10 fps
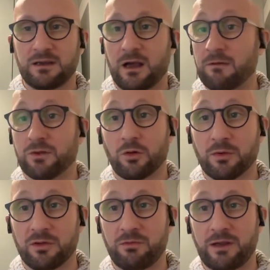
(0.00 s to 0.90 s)
of low
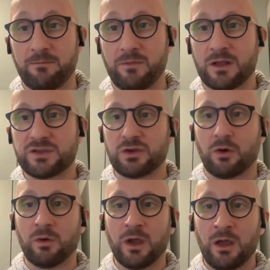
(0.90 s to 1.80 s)
birth weight.
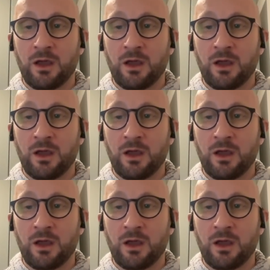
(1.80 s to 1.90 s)
So,